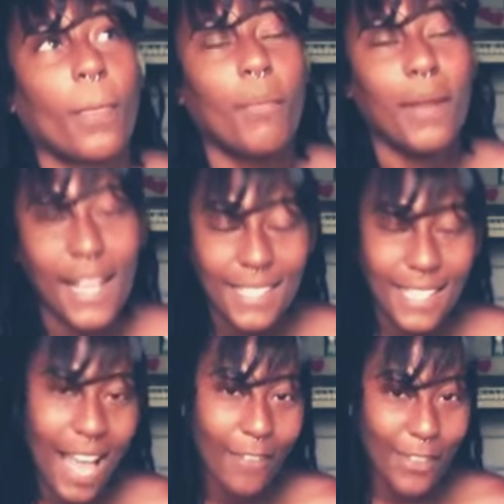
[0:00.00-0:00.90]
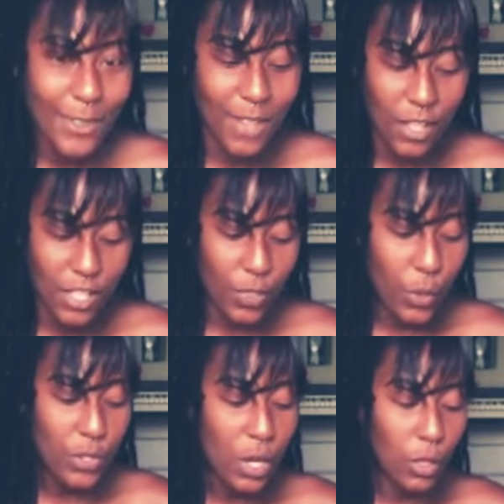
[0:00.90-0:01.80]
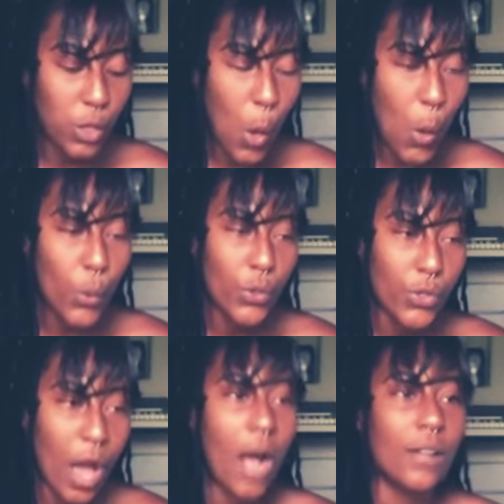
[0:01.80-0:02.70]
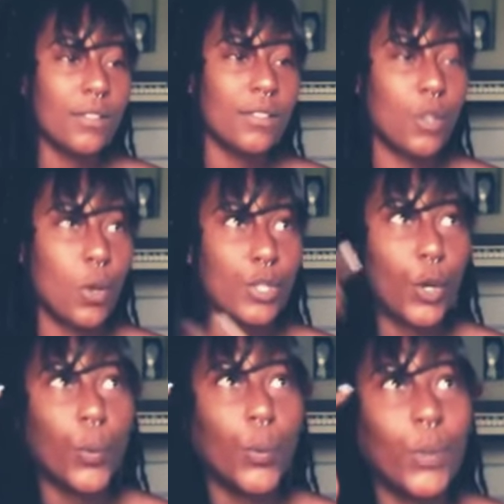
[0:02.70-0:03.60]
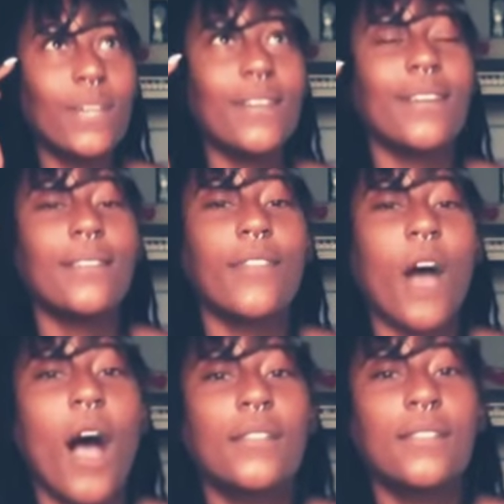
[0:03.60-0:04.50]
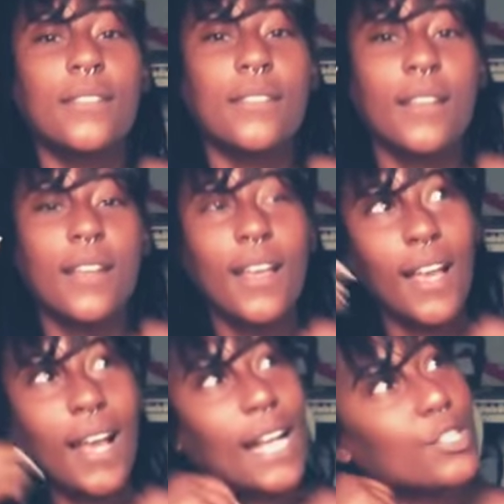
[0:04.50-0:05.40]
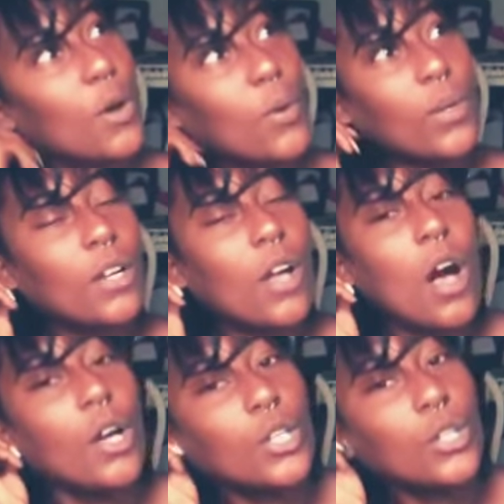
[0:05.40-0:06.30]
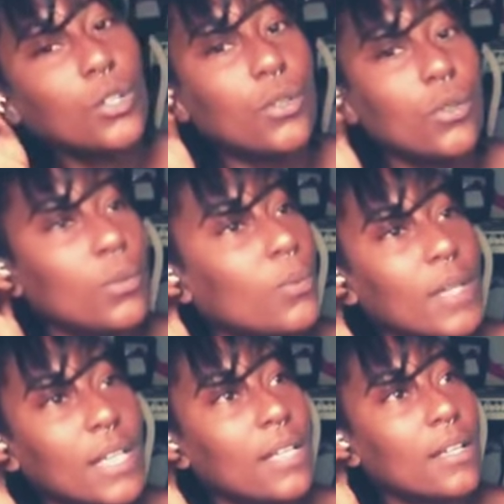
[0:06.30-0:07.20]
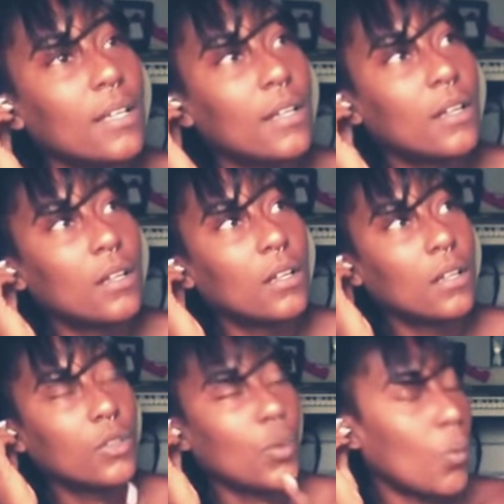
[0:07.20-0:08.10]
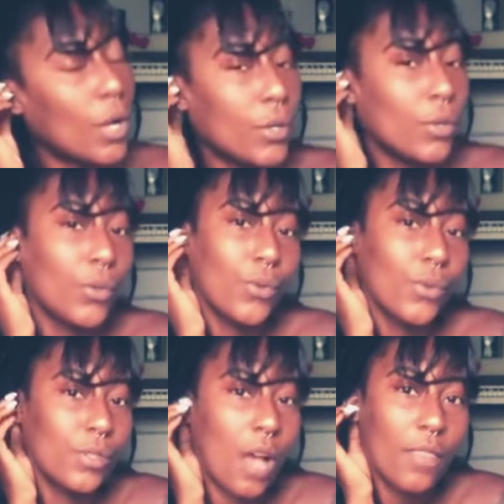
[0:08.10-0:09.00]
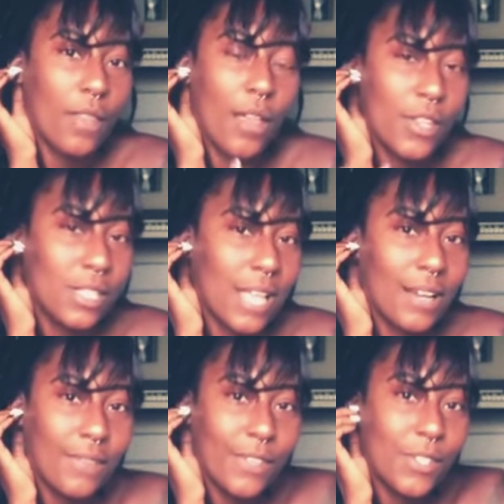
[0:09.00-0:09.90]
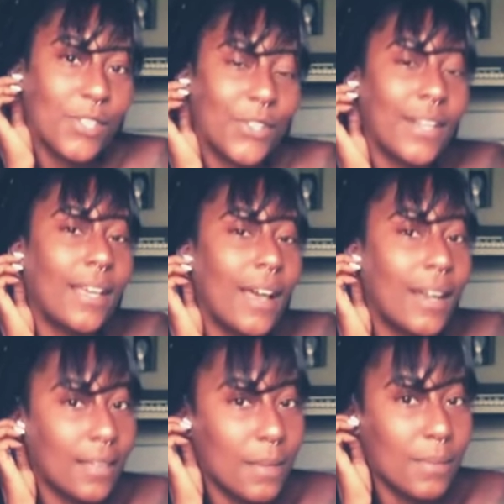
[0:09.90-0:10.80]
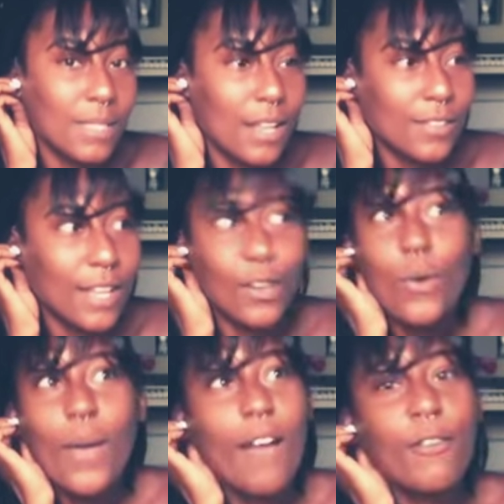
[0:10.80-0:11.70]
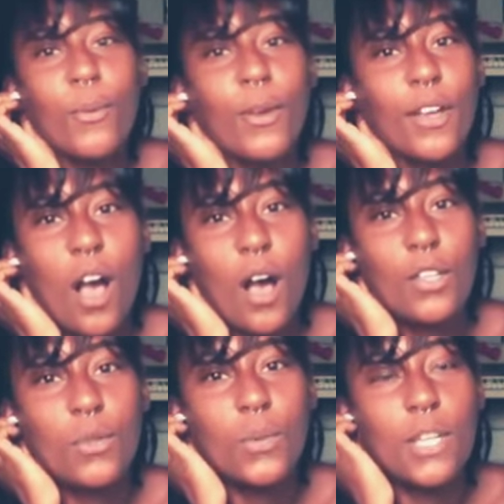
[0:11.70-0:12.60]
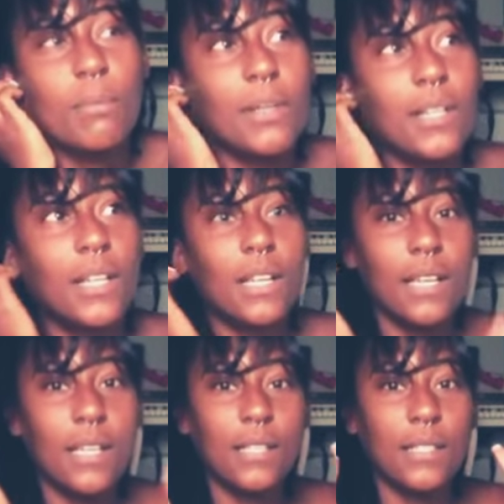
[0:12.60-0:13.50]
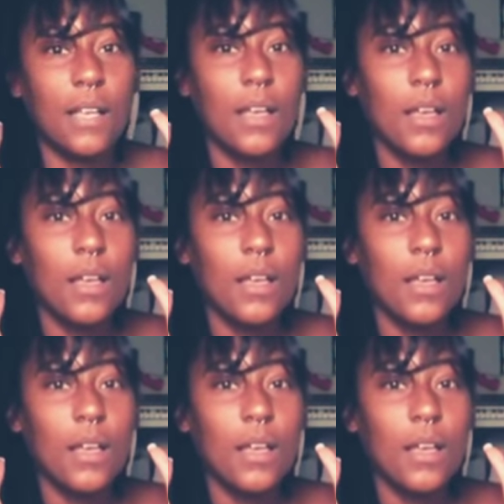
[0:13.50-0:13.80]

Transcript: But I did have those thoughts, and those are low thoughts. Those are weak thoughts. And I don't want to call you weak, the one who's on the other side of the screen cutting themselves. I don't ever want to call you weak, but it is